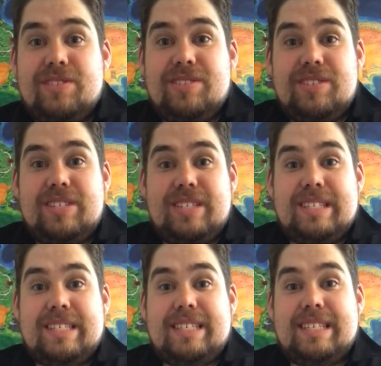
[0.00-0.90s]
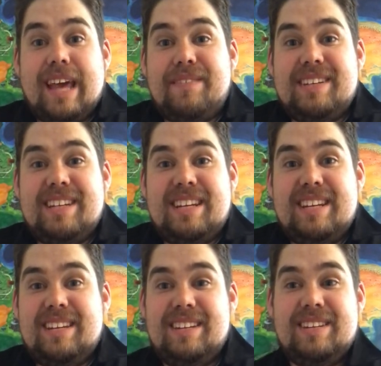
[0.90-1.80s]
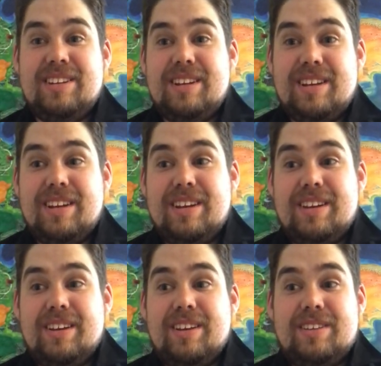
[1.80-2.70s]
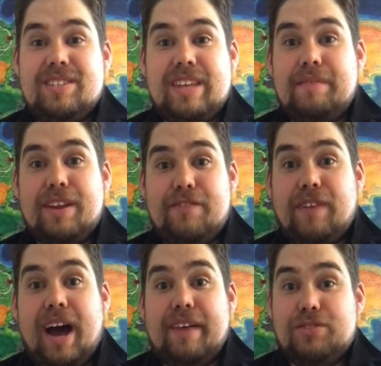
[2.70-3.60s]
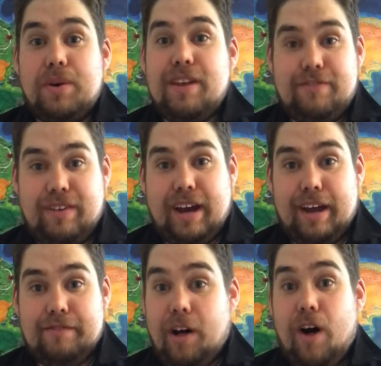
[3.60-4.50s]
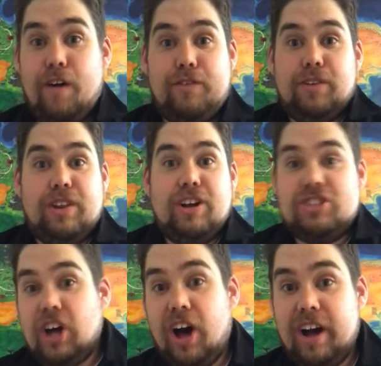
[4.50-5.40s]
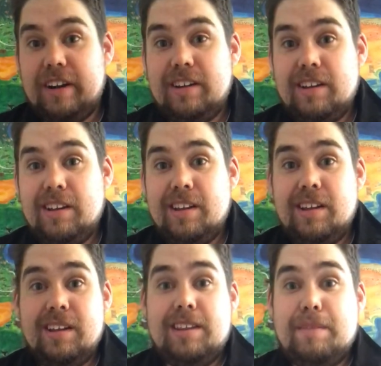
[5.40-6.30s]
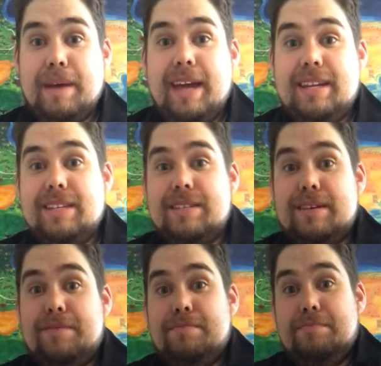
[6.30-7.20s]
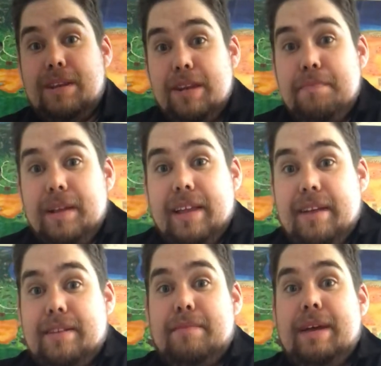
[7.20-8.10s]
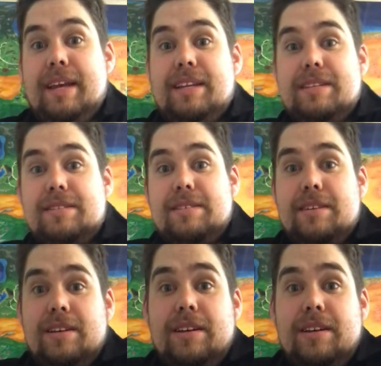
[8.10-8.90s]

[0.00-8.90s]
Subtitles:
75-25, all for Long John. The man is a manipulator. The man is